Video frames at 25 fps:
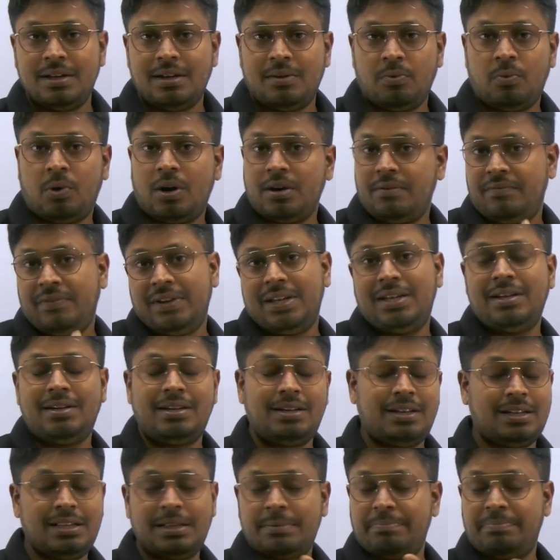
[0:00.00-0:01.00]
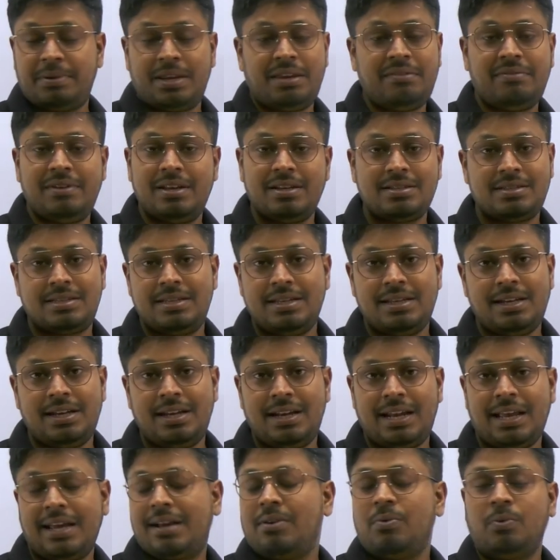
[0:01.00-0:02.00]
what we did in the previous DA,
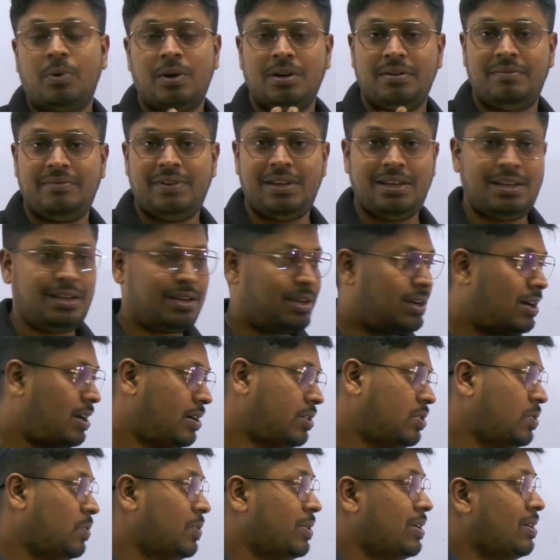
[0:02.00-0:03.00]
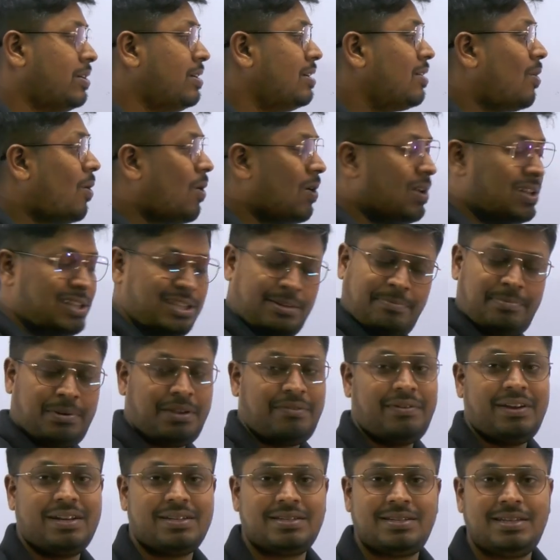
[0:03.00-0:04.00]
like what we do in all the
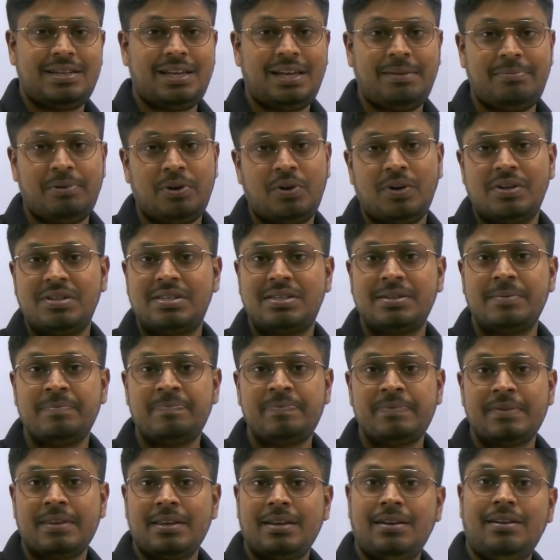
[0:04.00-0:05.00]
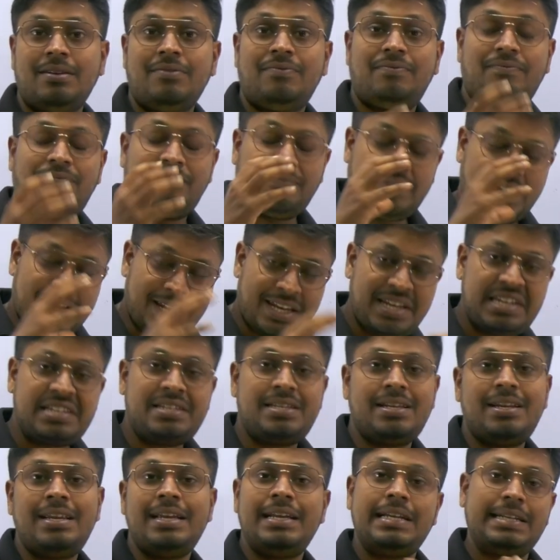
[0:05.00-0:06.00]
previous DA, because
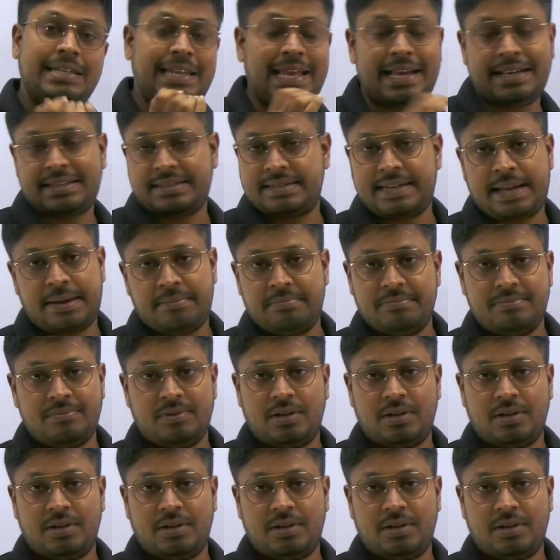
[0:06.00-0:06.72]
initially it takes time.